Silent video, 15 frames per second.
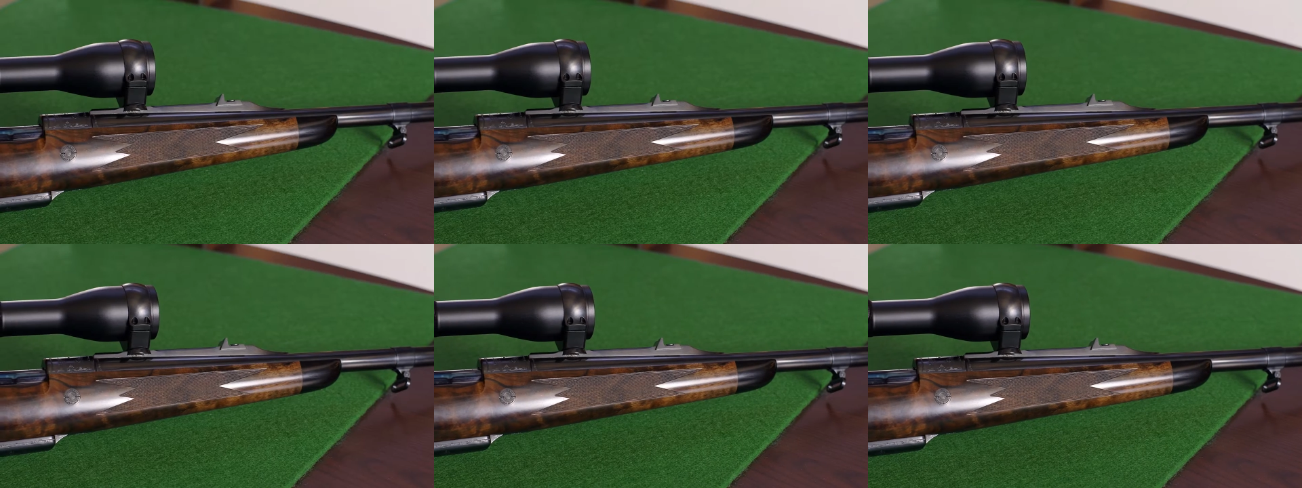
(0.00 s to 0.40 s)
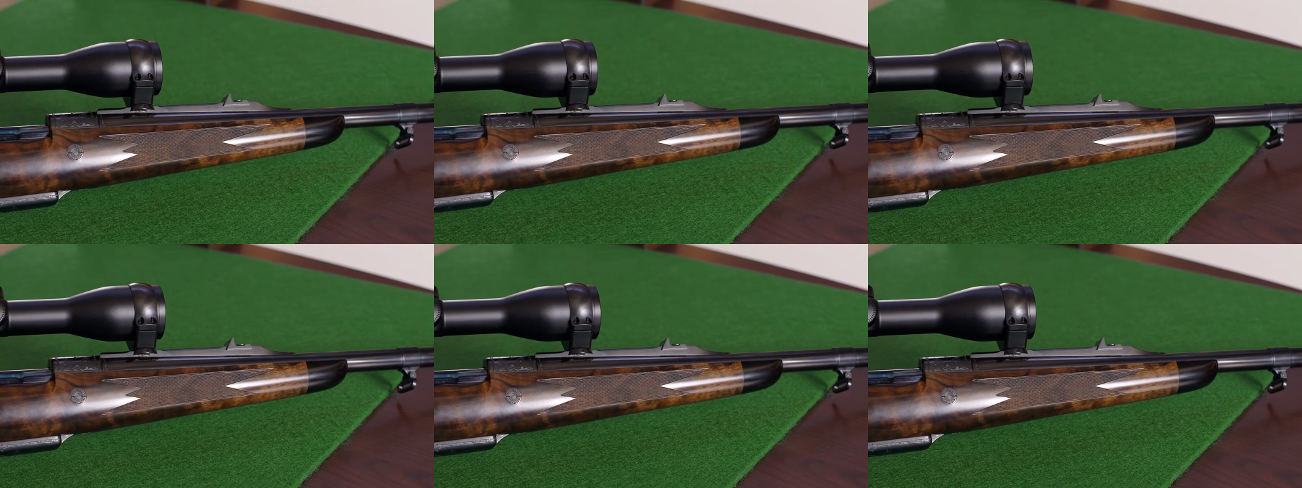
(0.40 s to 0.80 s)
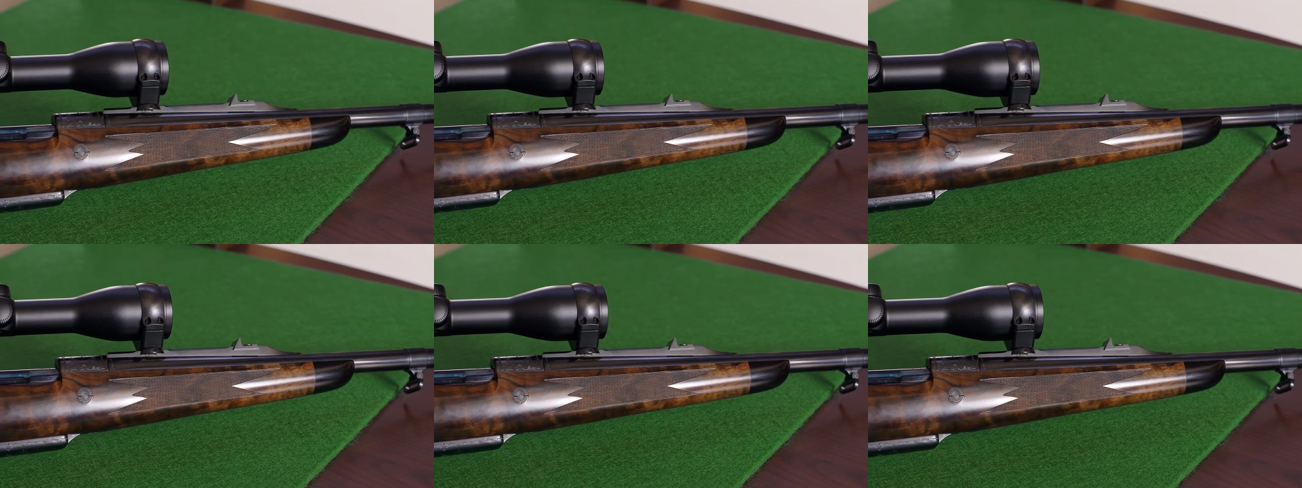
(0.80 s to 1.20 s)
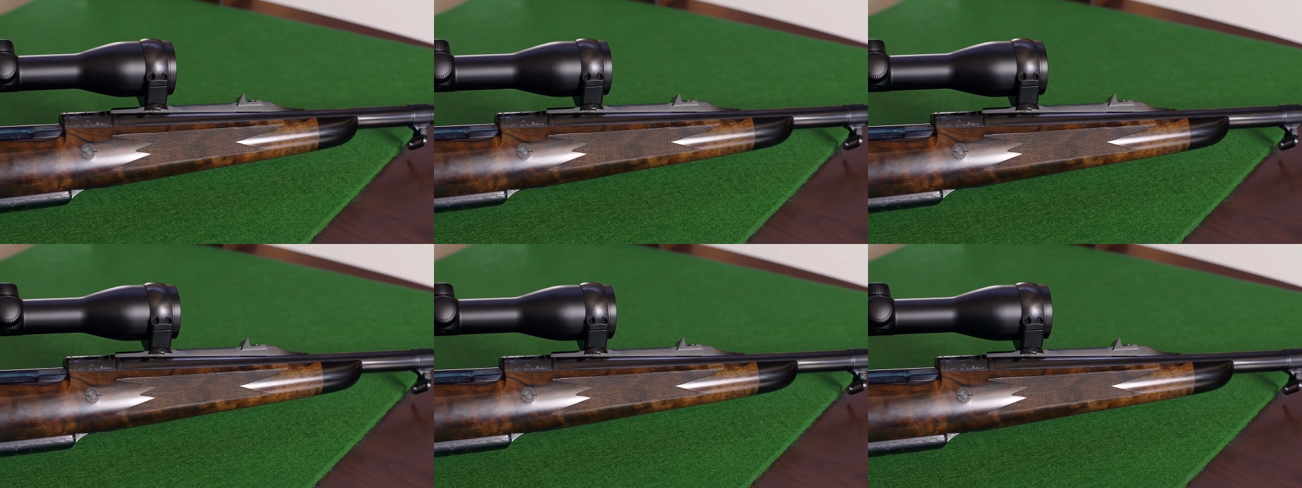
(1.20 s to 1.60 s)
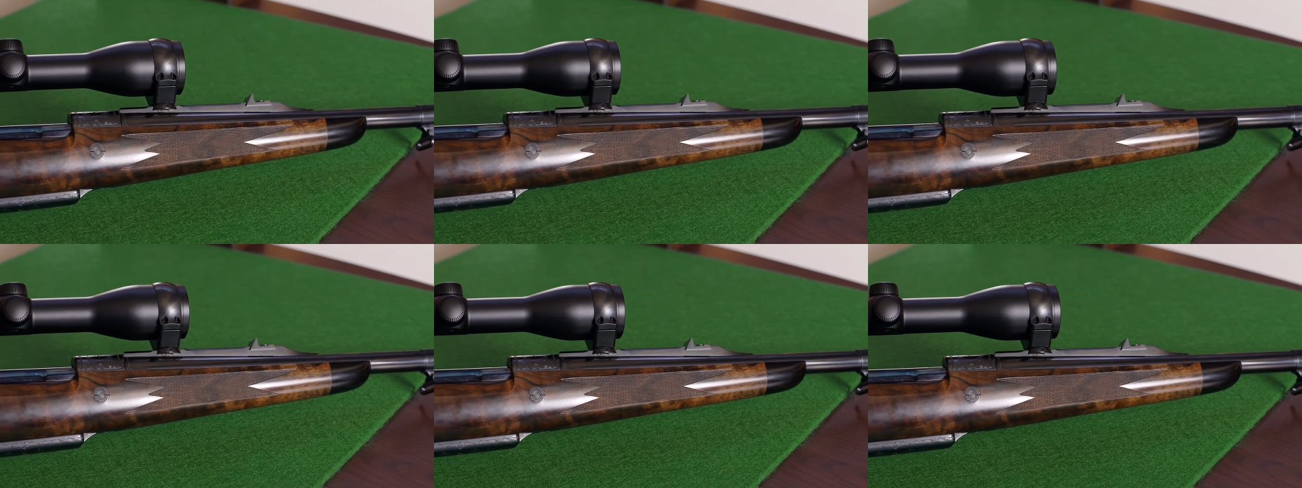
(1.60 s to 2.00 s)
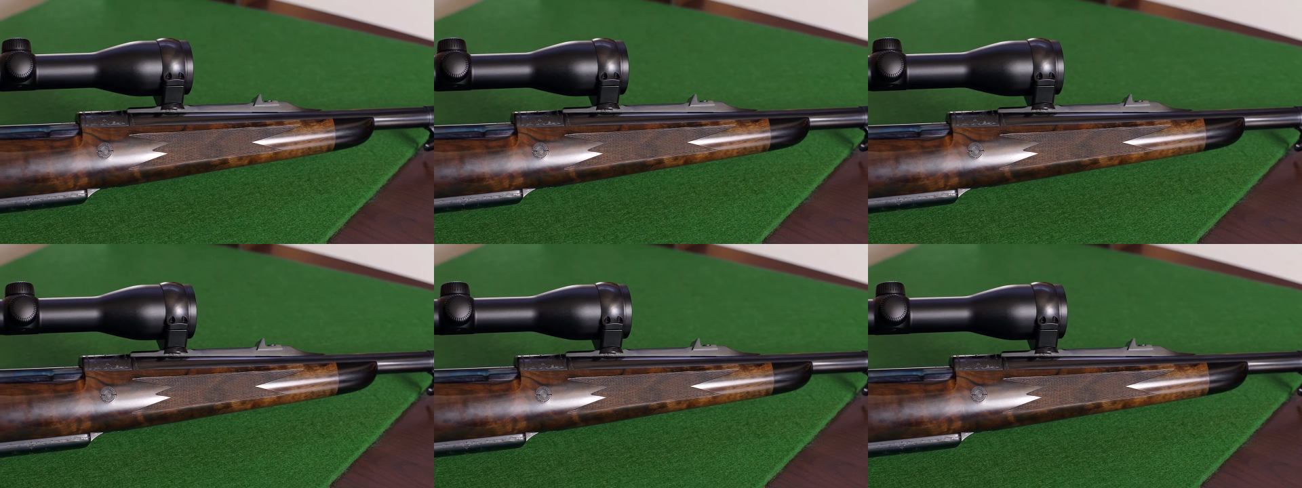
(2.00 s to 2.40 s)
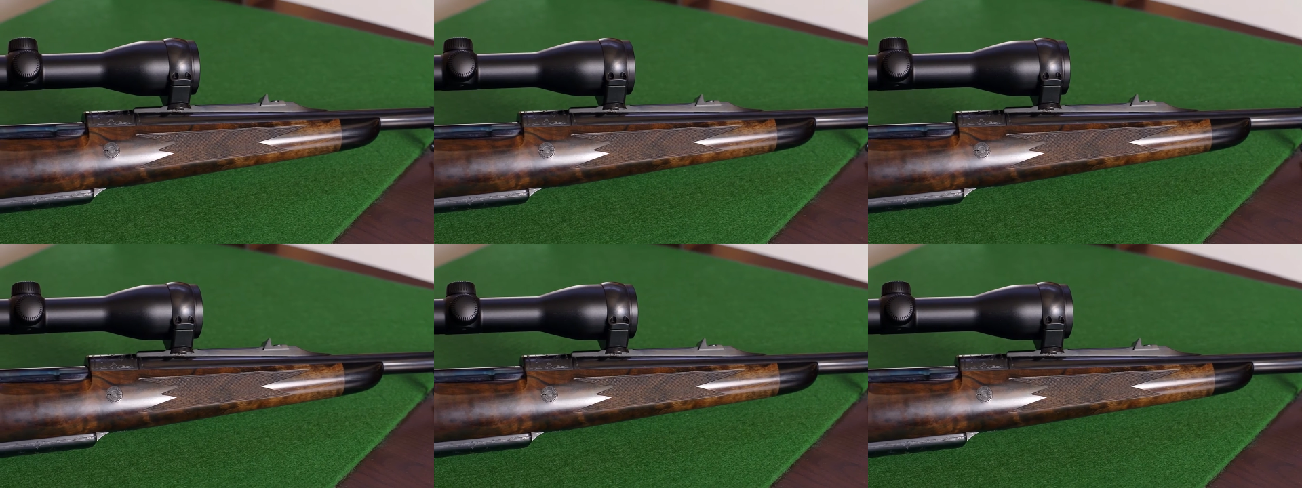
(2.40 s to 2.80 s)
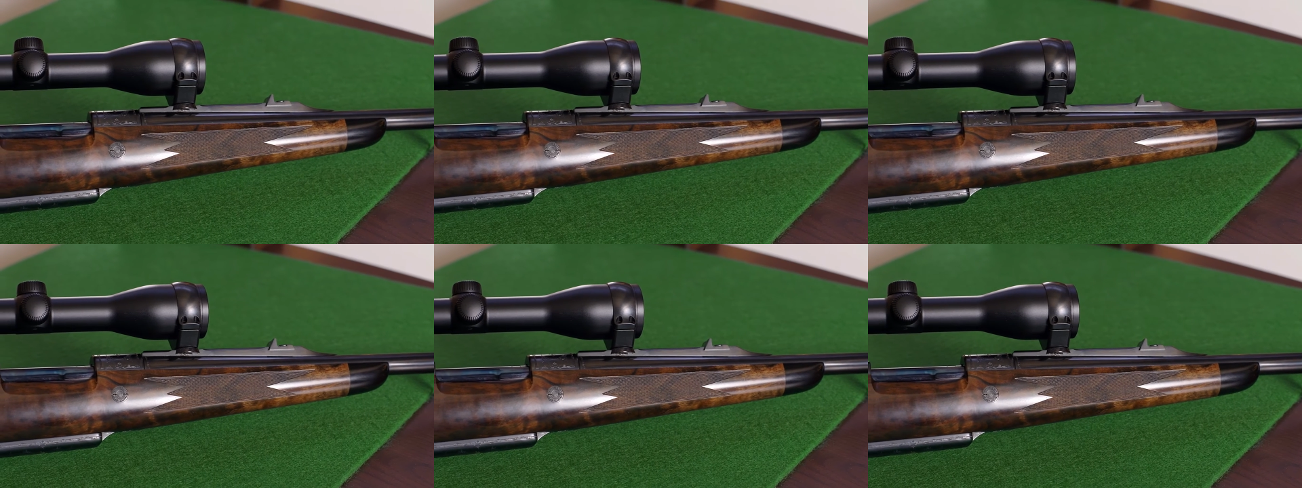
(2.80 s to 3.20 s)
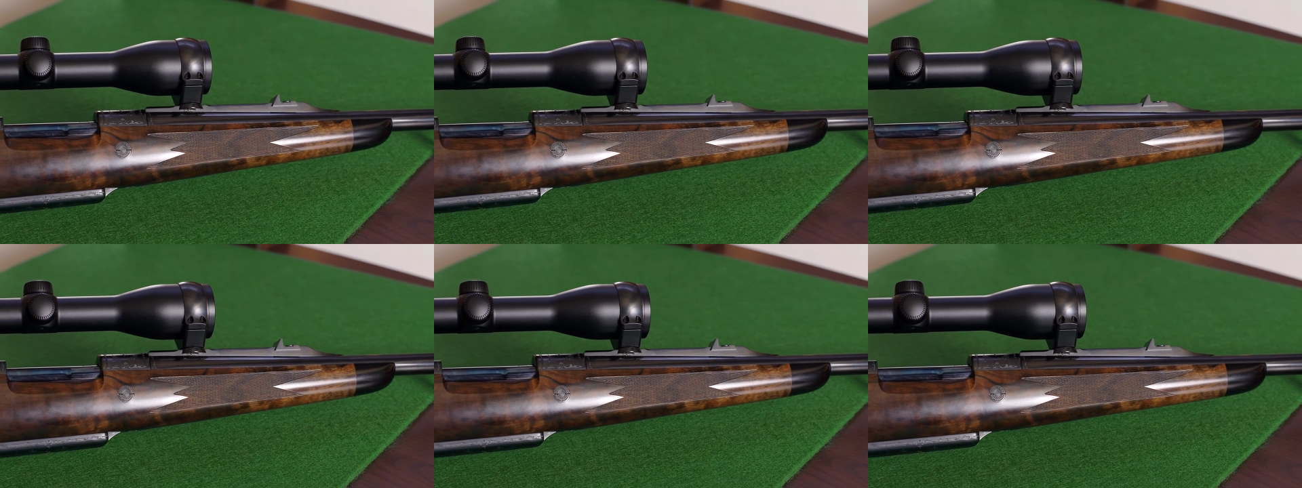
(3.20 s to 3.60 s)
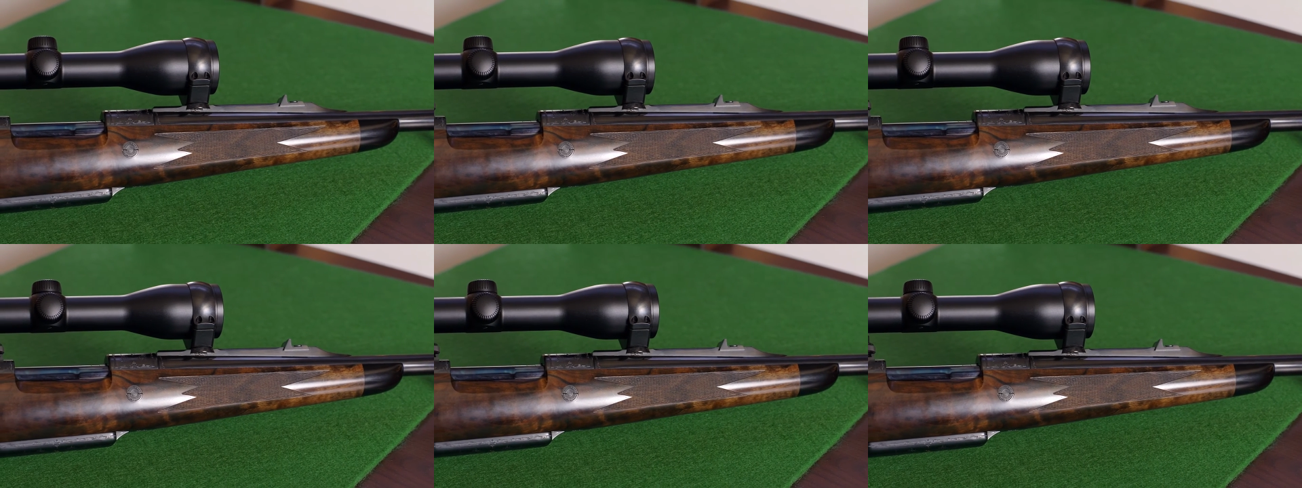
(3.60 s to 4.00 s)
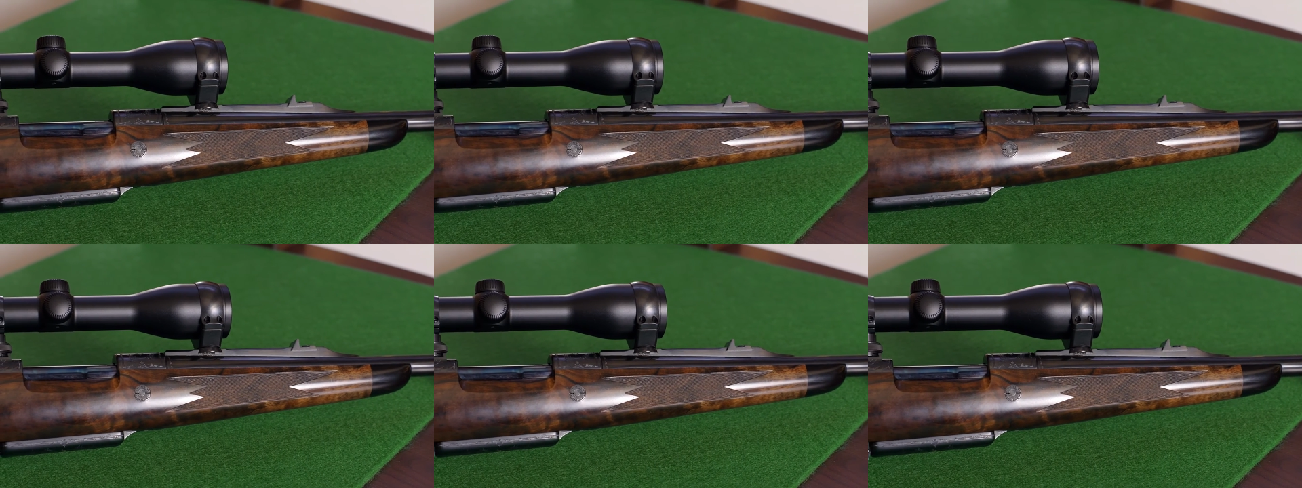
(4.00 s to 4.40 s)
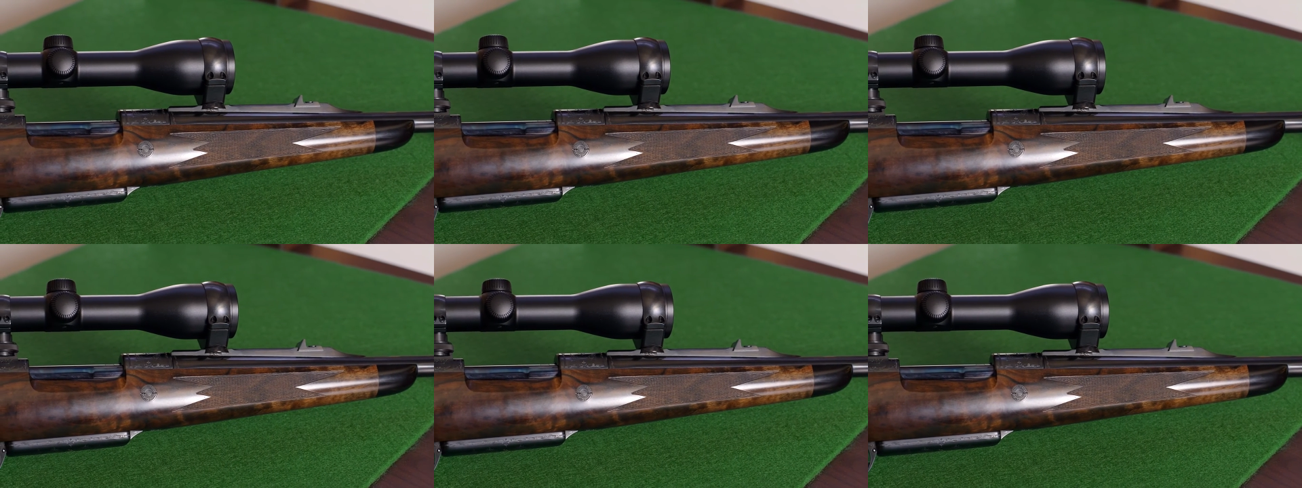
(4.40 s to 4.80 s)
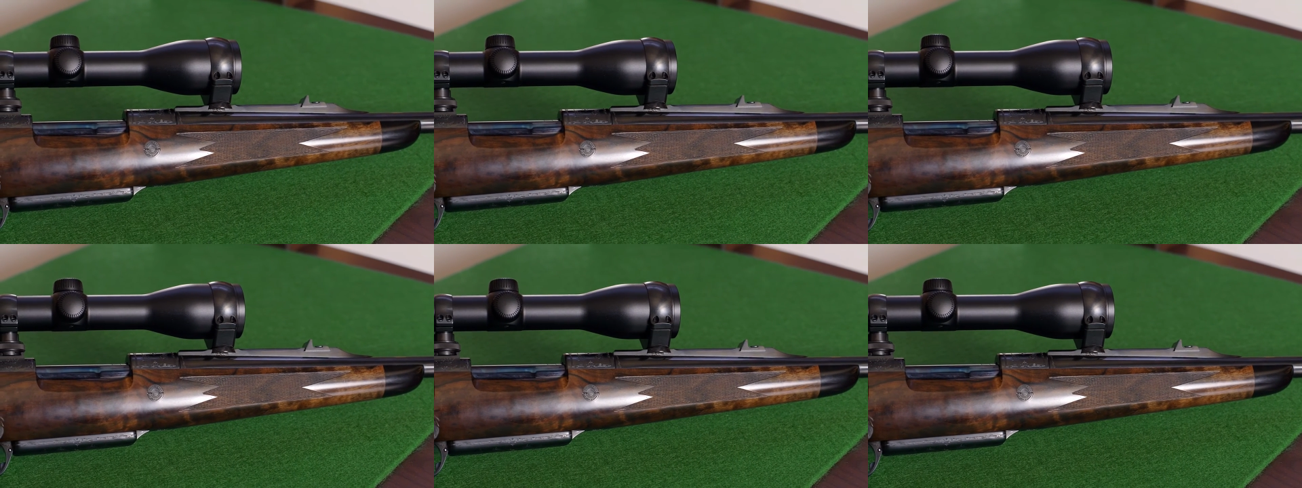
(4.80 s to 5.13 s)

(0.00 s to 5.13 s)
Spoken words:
(no speaker visible)